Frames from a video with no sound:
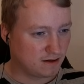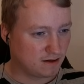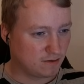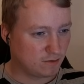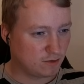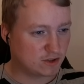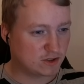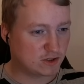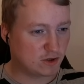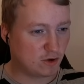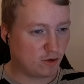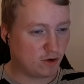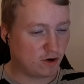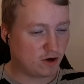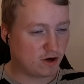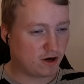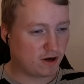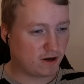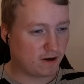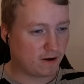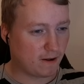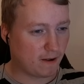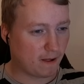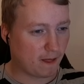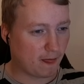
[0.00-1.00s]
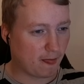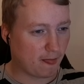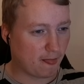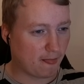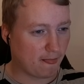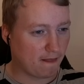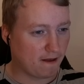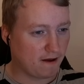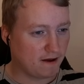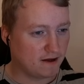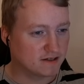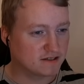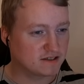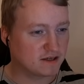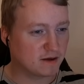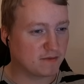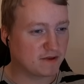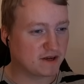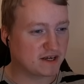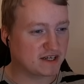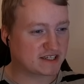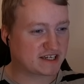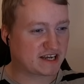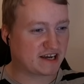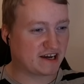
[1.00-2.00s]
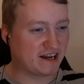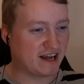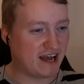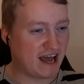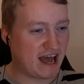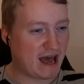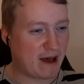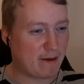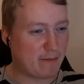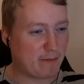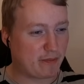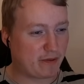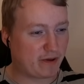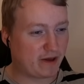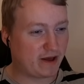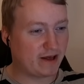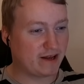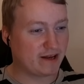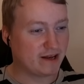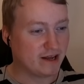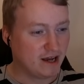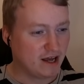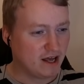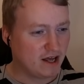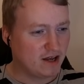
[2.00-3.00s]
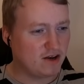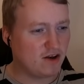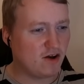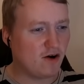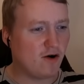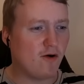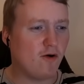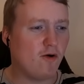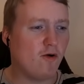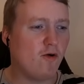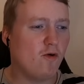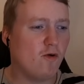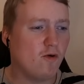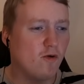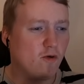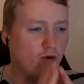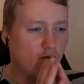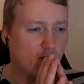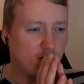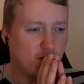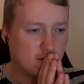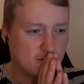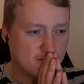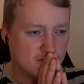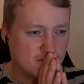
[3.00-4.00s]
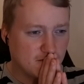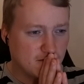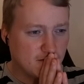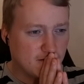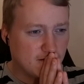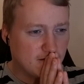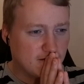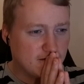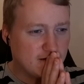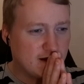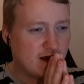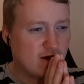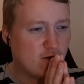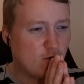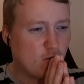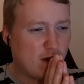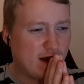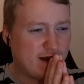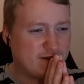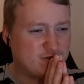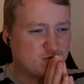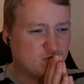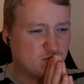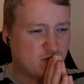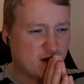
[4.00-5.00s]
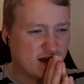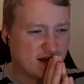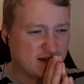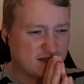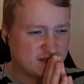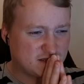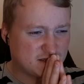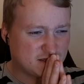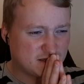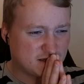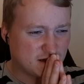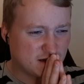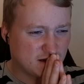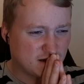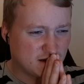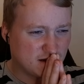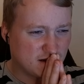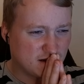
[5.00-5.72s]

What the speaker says: What's going on? Something is gonna happen. No, not a white dress.